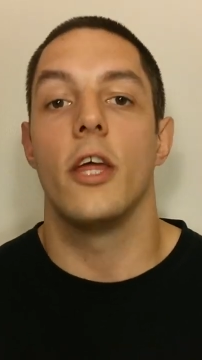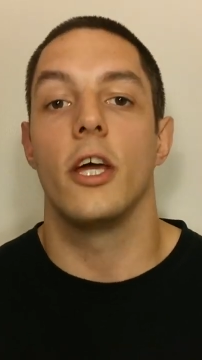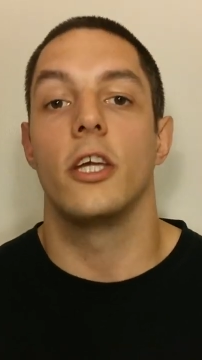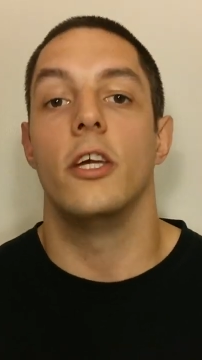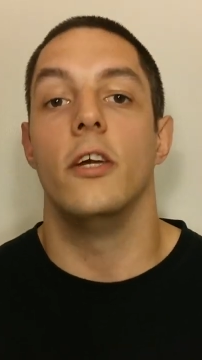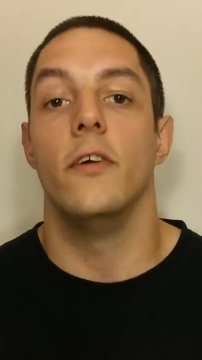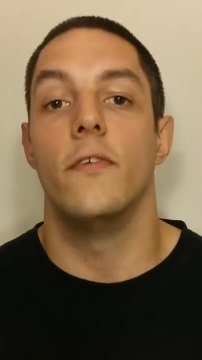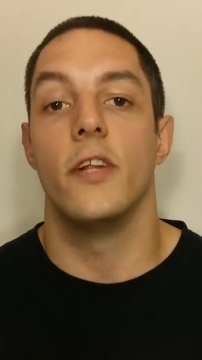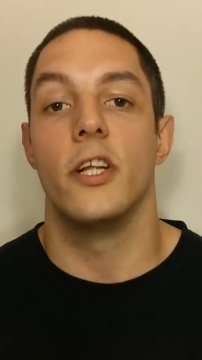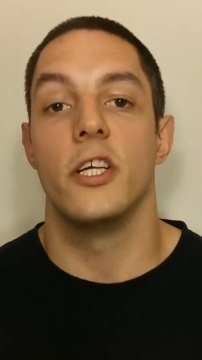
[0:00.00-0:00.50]

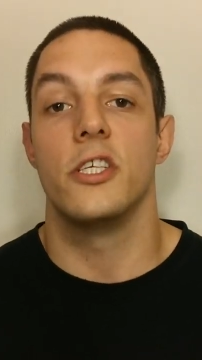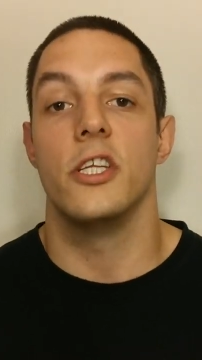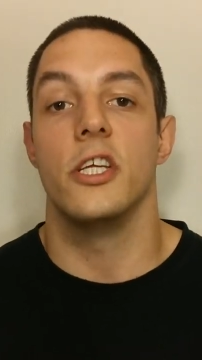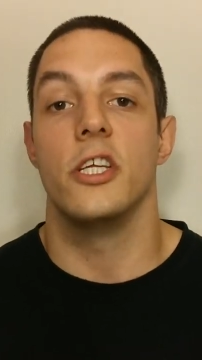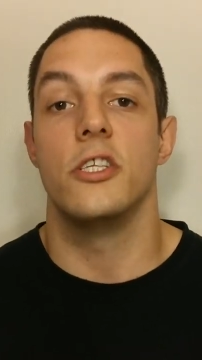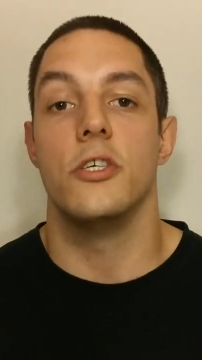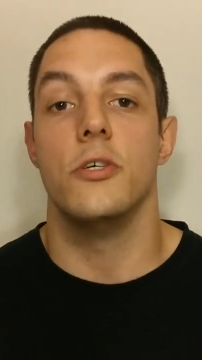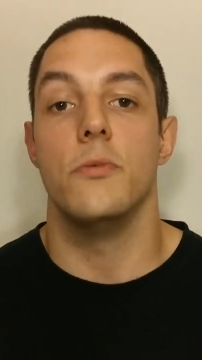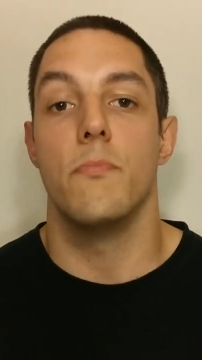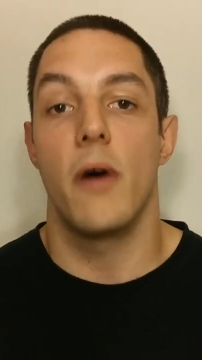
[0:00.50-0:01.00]
Thank you for
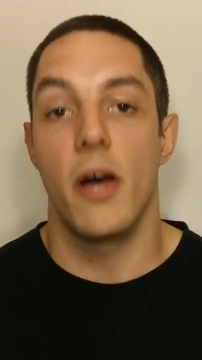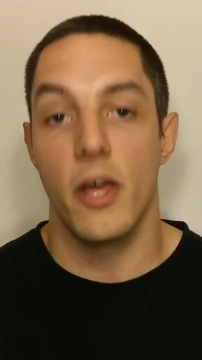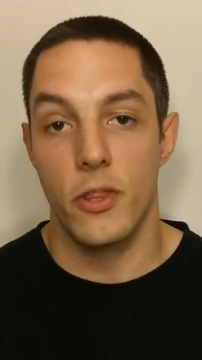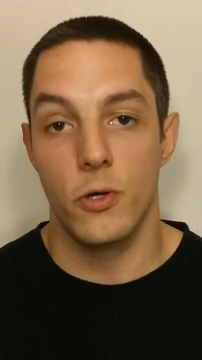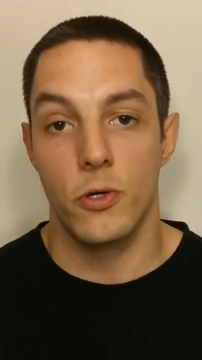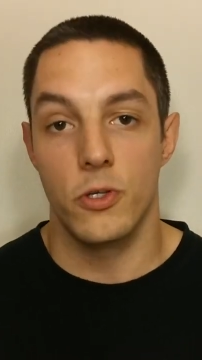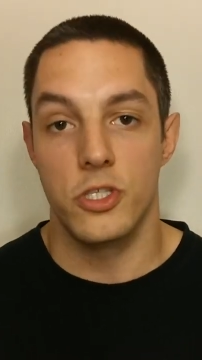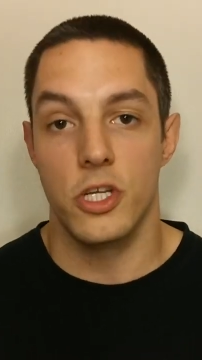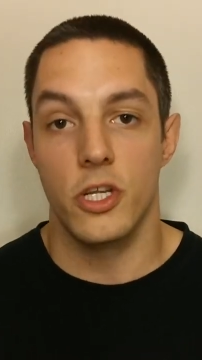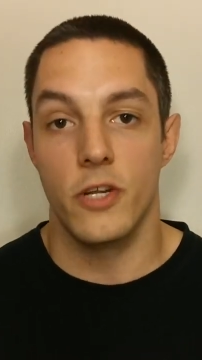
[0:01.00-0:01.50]
listening to my
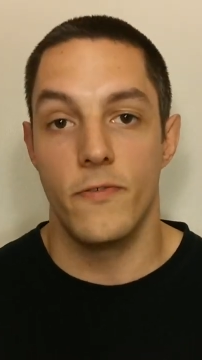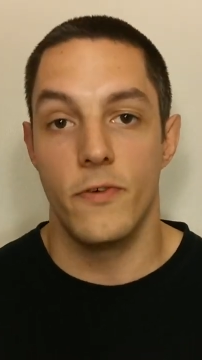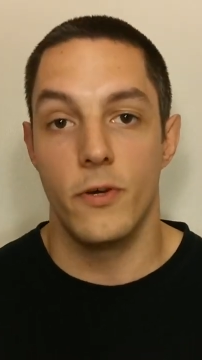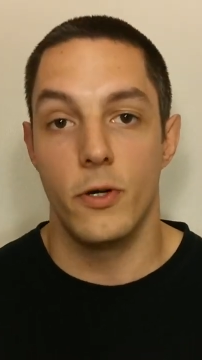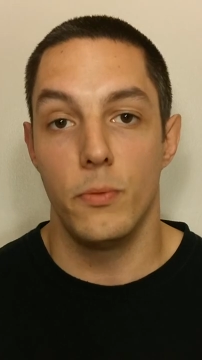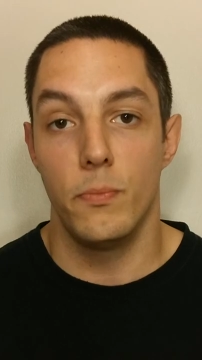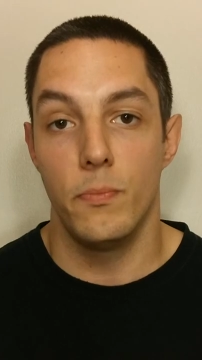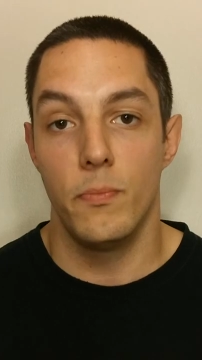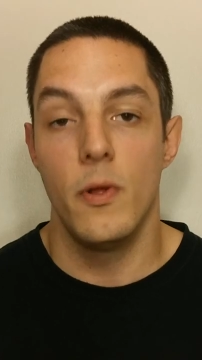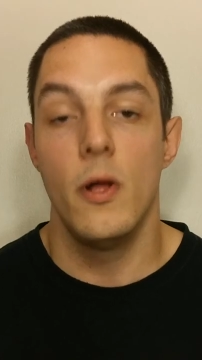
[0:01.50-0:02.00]
thoughts on the
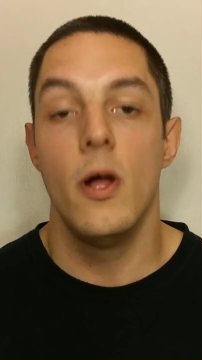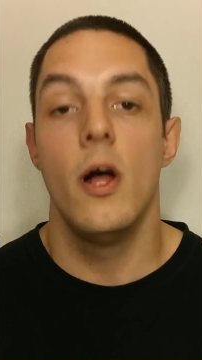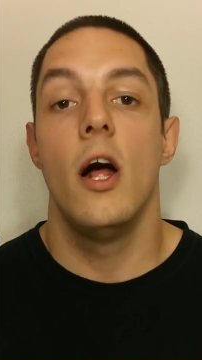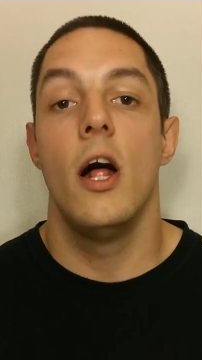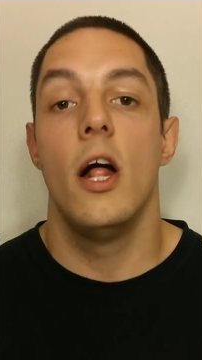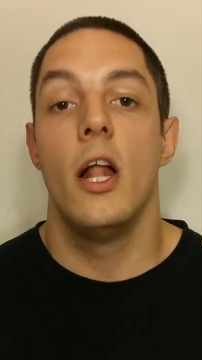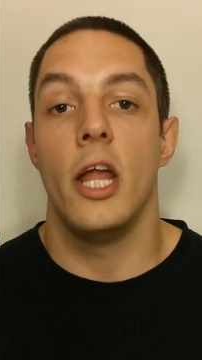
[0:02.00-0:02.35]
film.